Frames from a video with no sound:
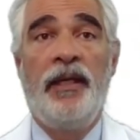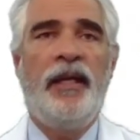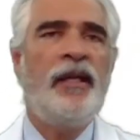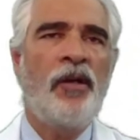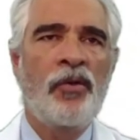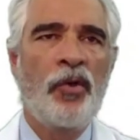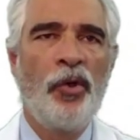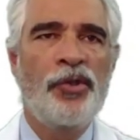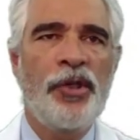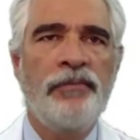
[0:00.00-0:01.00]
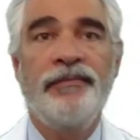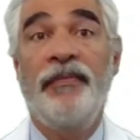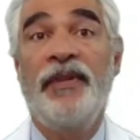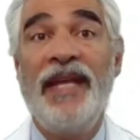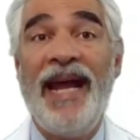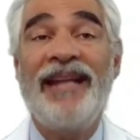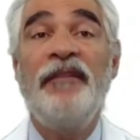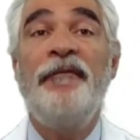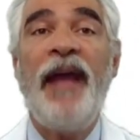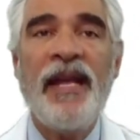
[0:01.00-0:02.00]
In conclusion, the
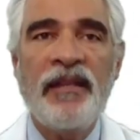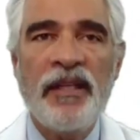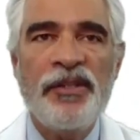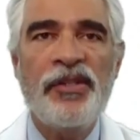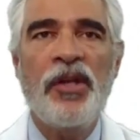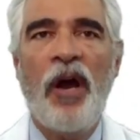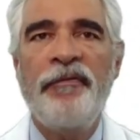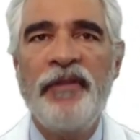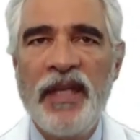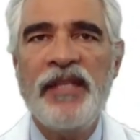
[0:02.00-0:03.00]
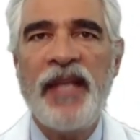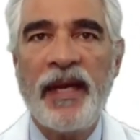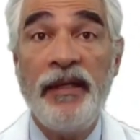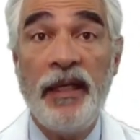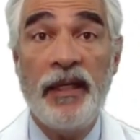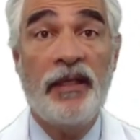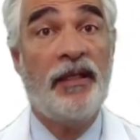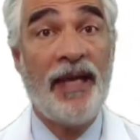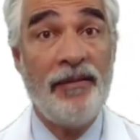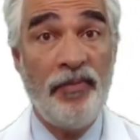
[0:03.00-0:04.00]
advantages of this technique
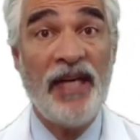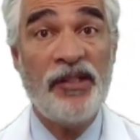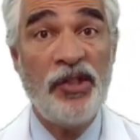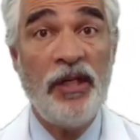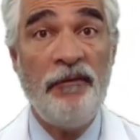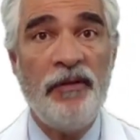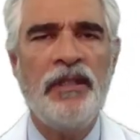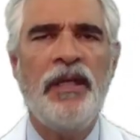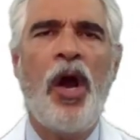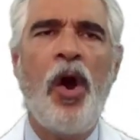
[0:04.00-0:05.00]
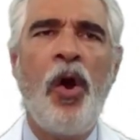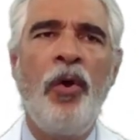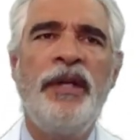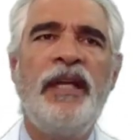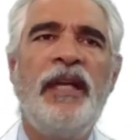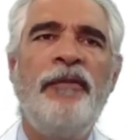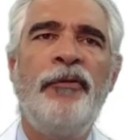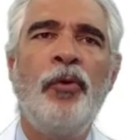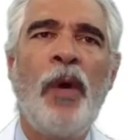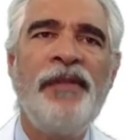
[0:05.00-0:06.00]
can be achieved only
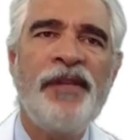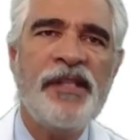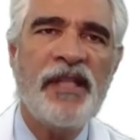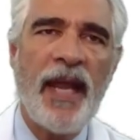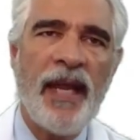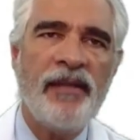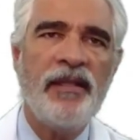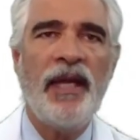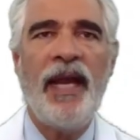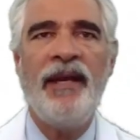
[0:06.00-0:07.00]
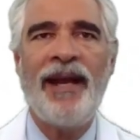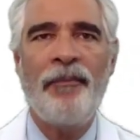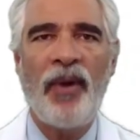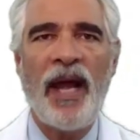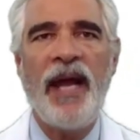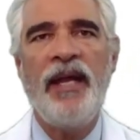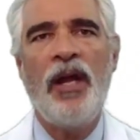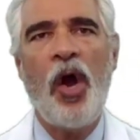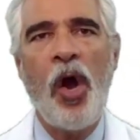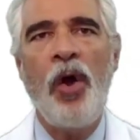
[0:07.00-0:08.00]
if you understand and apply
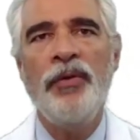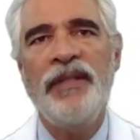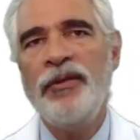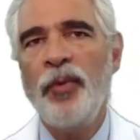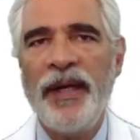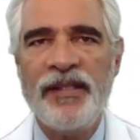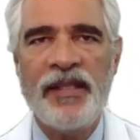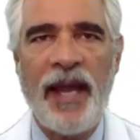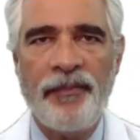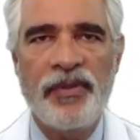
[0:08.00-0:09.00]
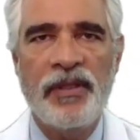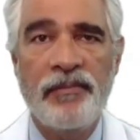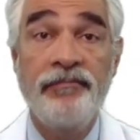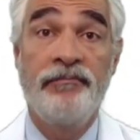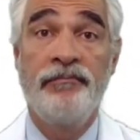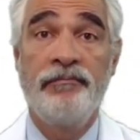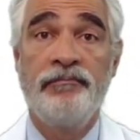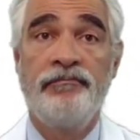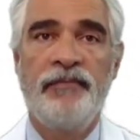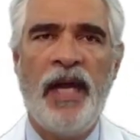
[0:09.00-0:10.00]
all the 20 steps.
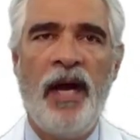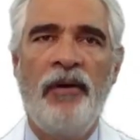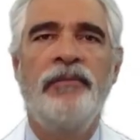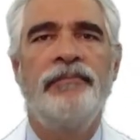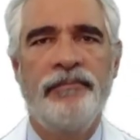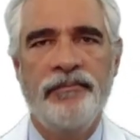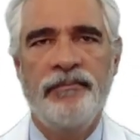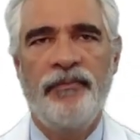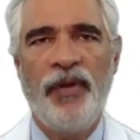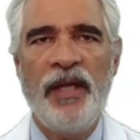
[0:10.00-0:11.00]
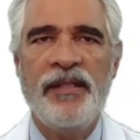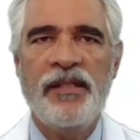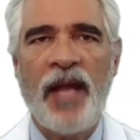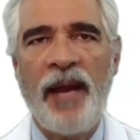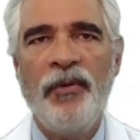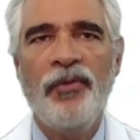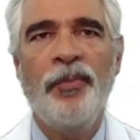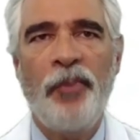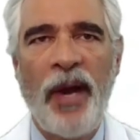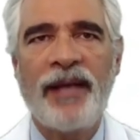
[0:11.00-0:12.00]
Now, it's time
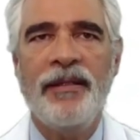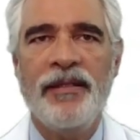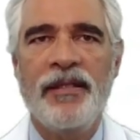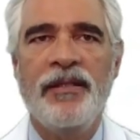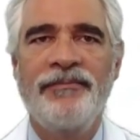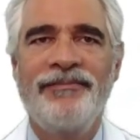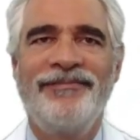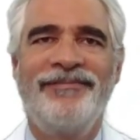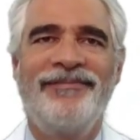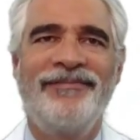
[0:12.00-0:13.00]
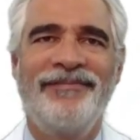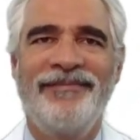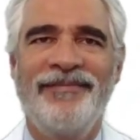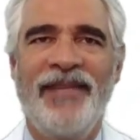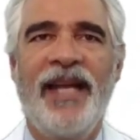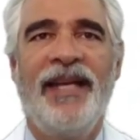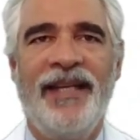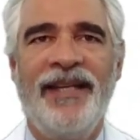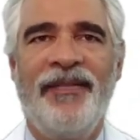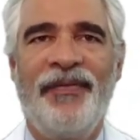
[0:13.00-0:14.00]
to practice.
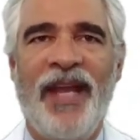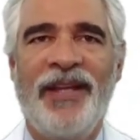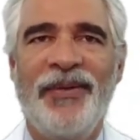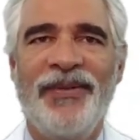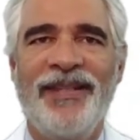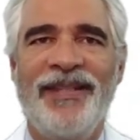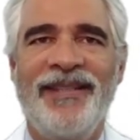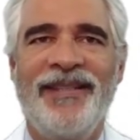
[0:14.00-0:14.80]
Thank you.